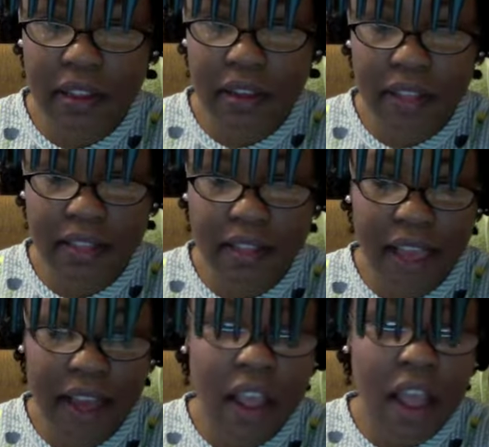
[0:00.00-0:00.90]
like
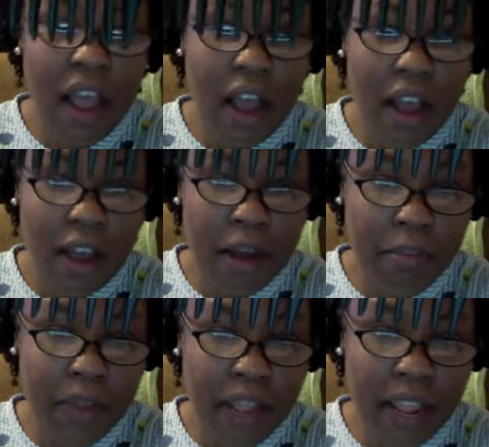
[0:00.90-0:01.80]
that.
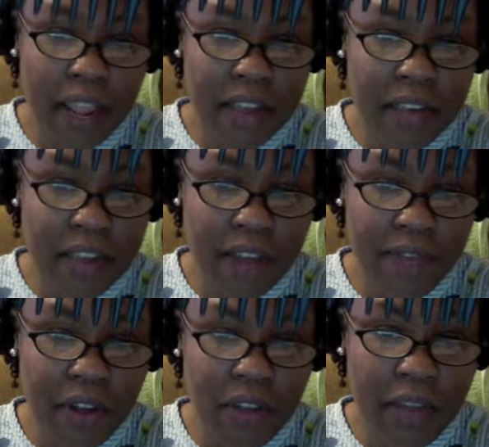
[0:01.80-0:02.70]
And I
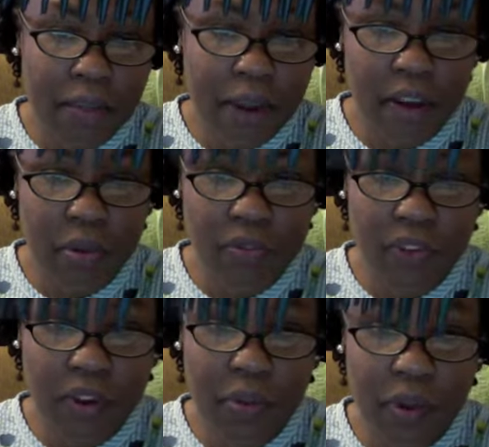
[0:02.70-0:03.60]
felt like my hair was
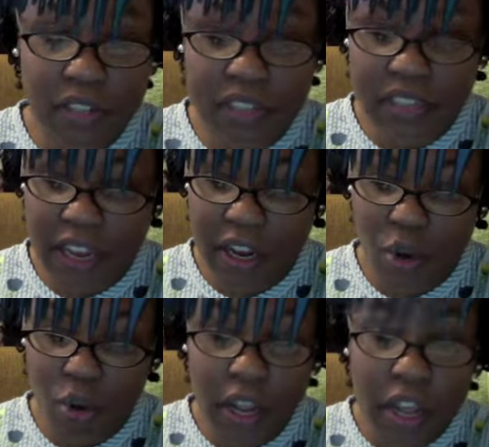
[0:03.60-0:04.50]
very well
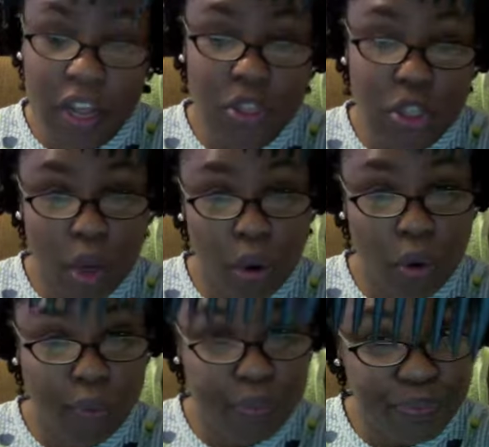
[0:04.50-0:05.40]
detangled.
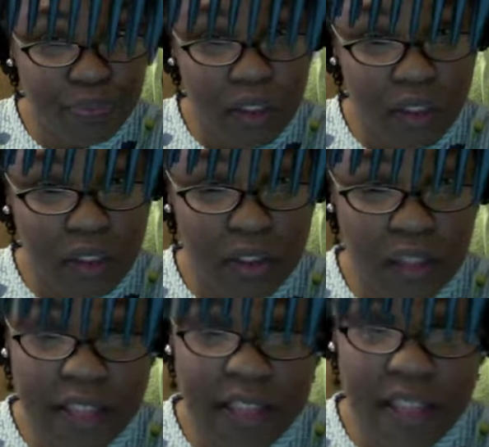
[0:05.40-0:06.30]
So I
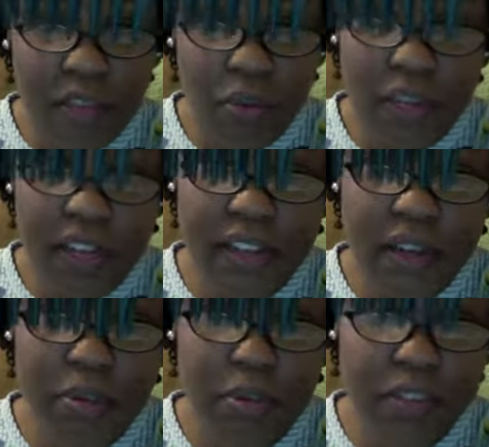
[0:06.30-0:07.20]
think the Dad
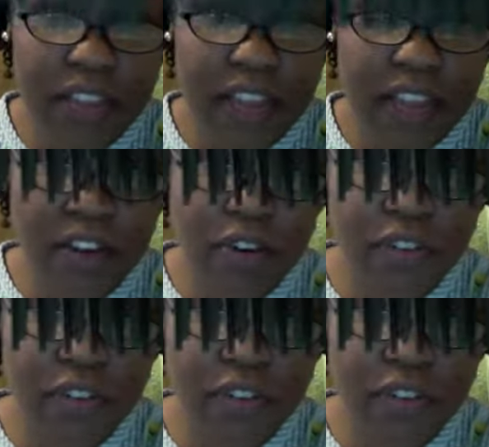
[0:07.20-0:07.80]
Double Detangler, as